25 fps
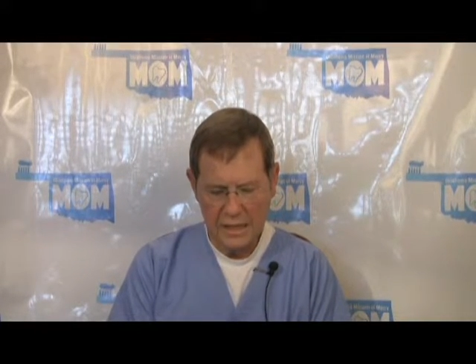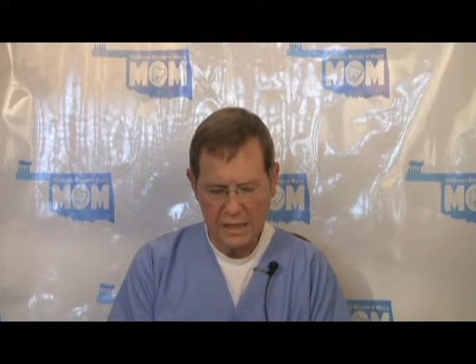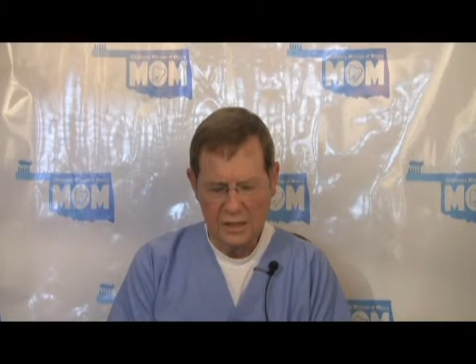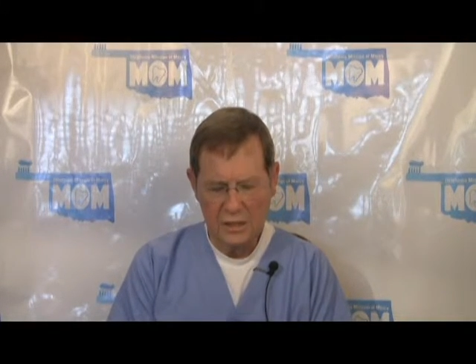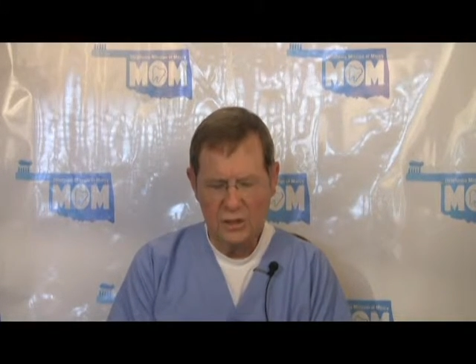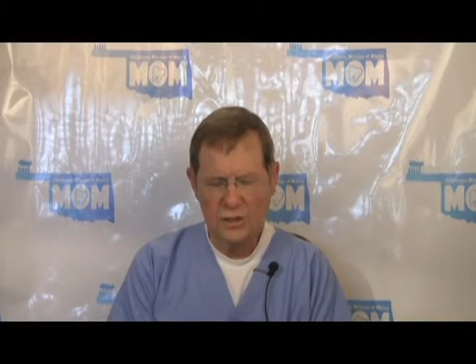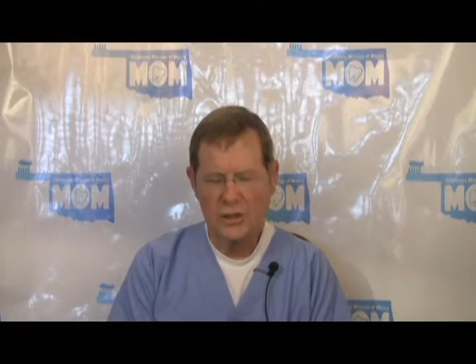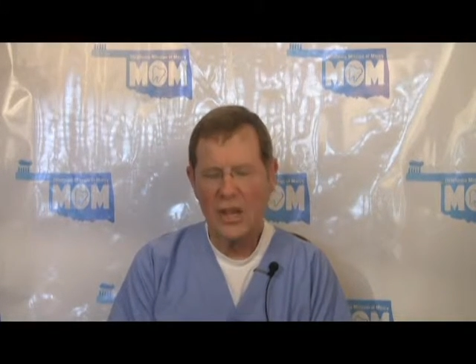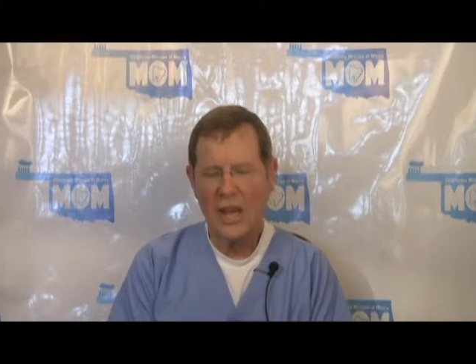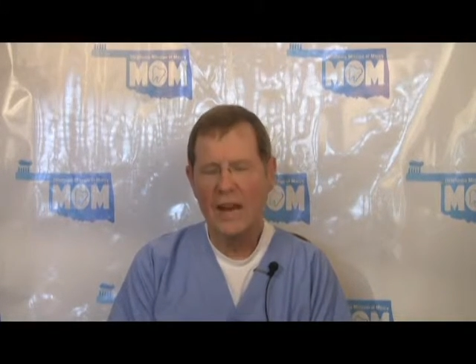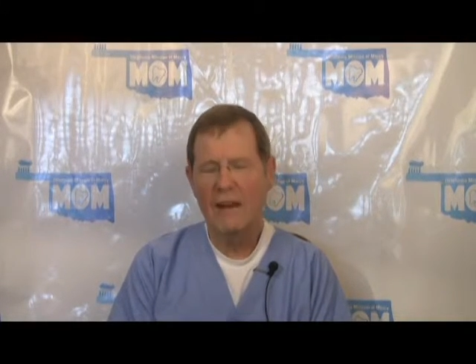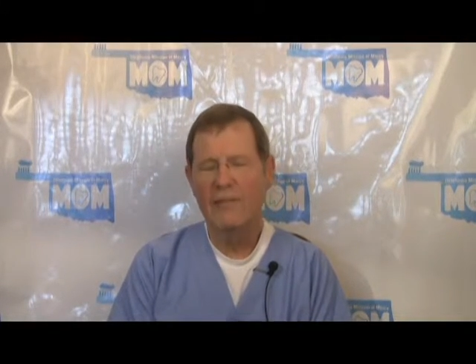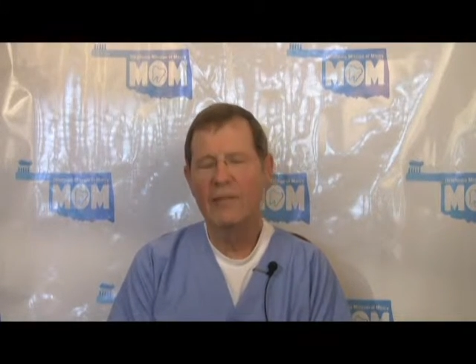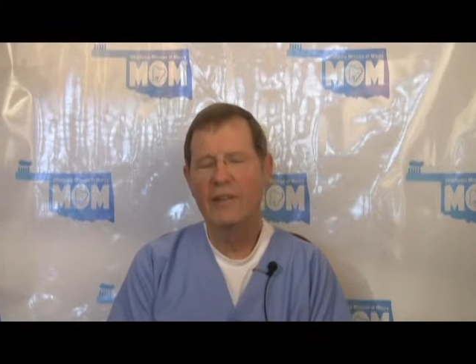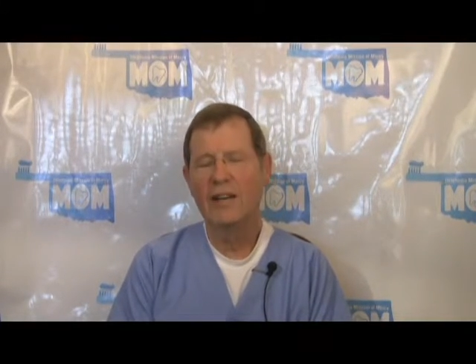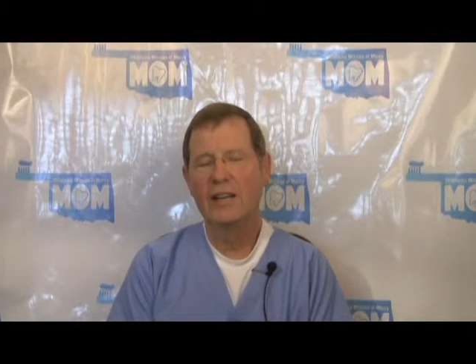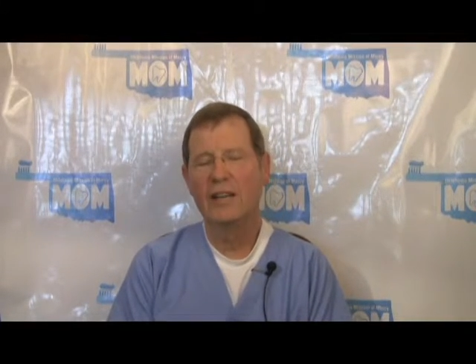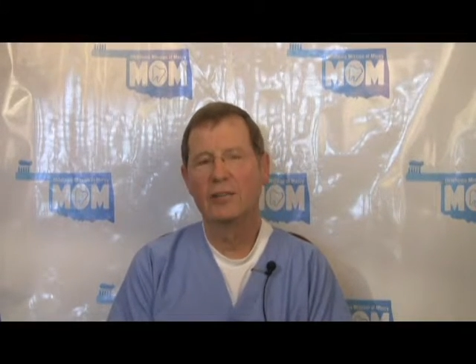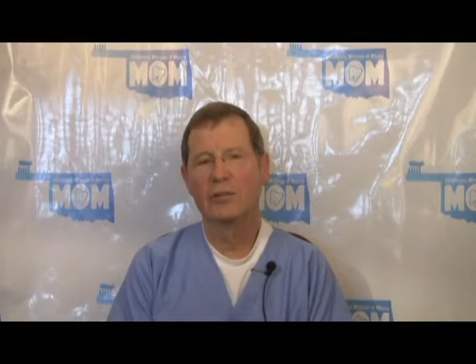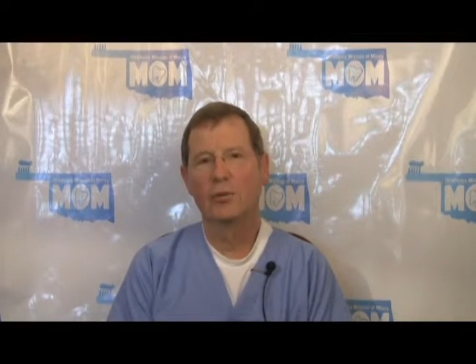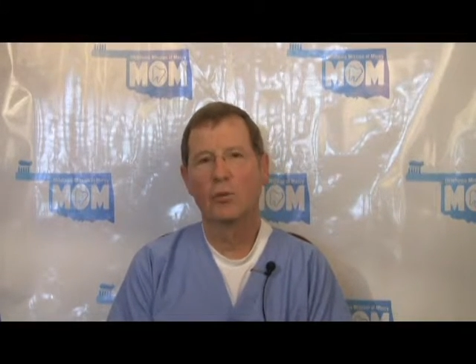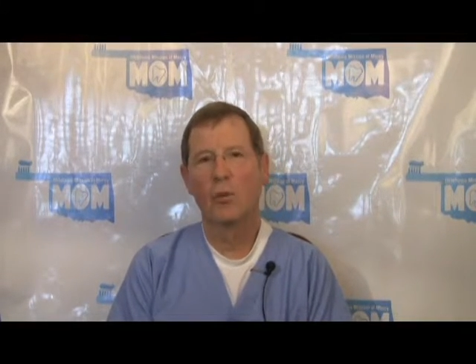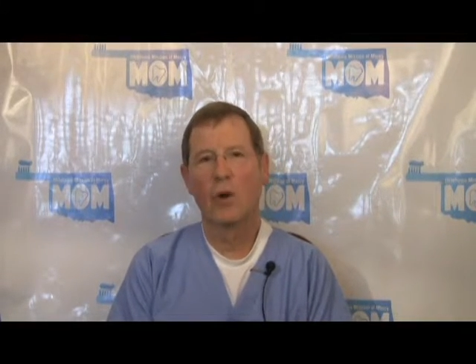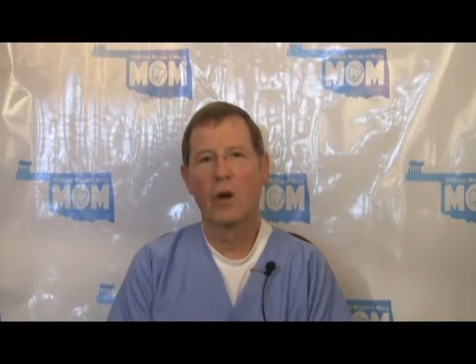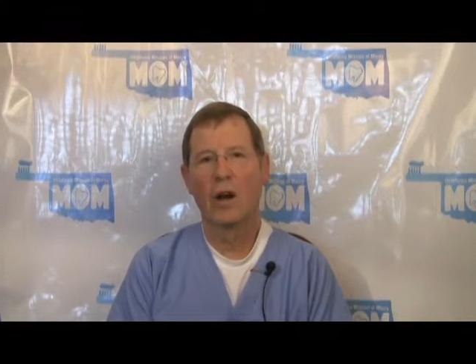Safety
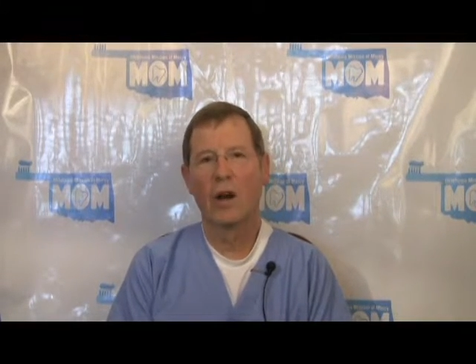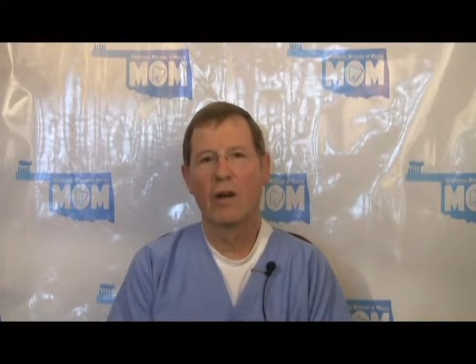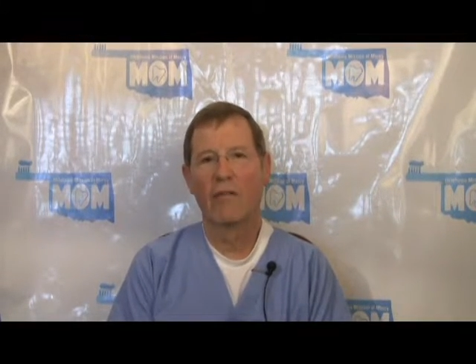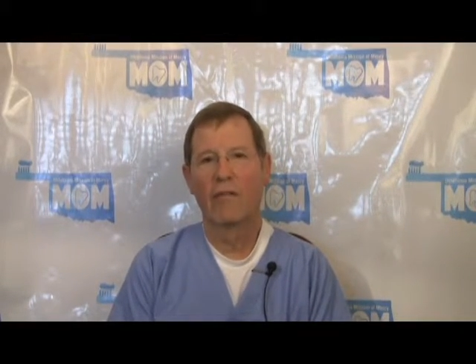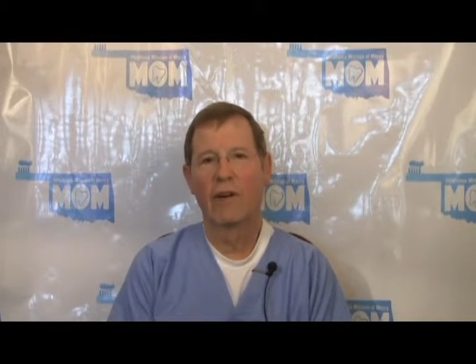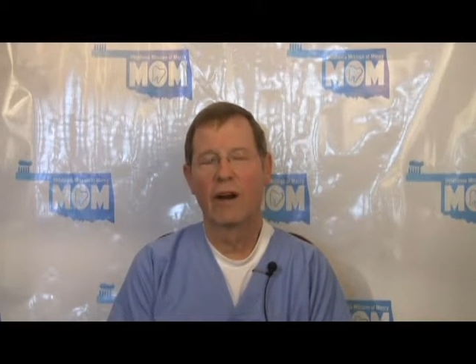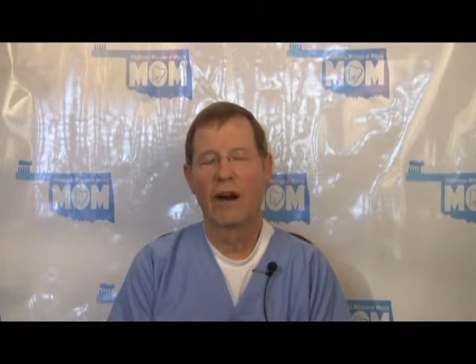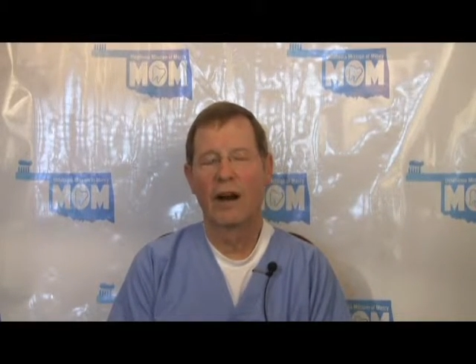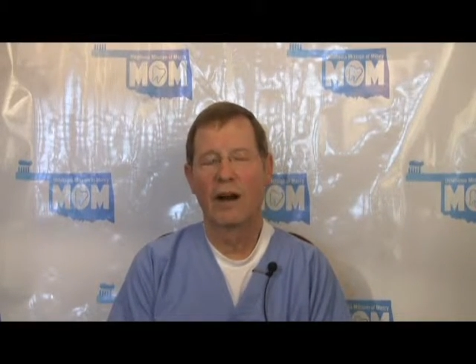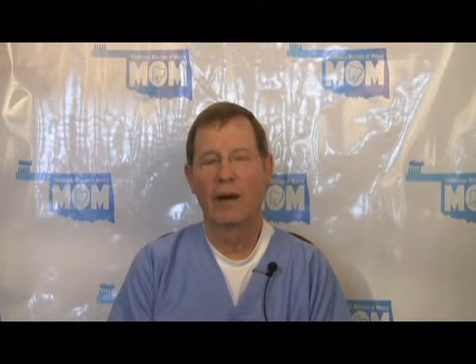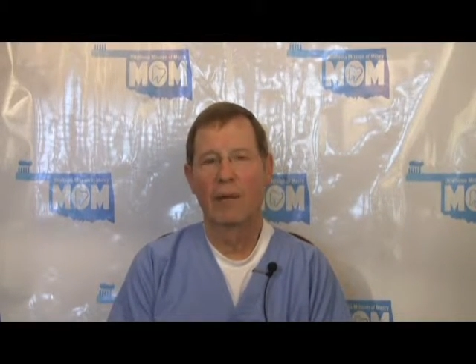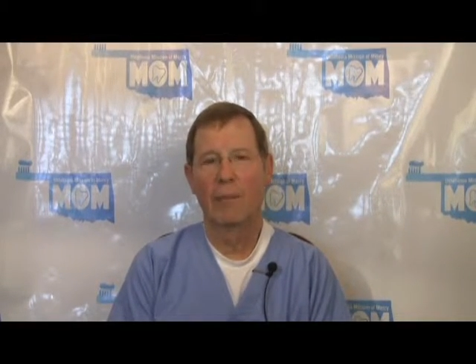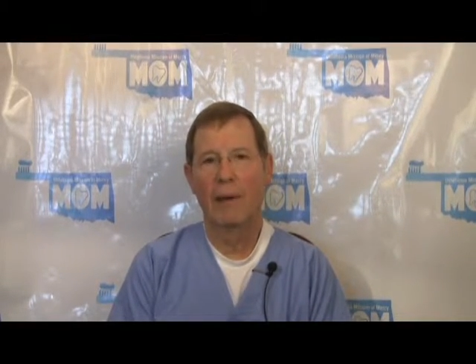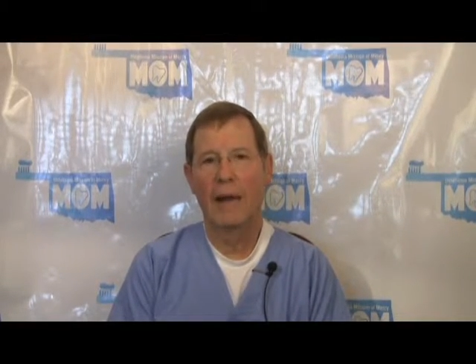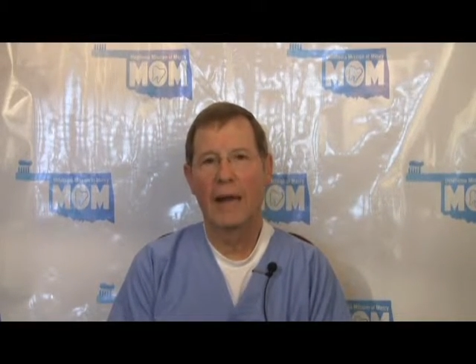is one of our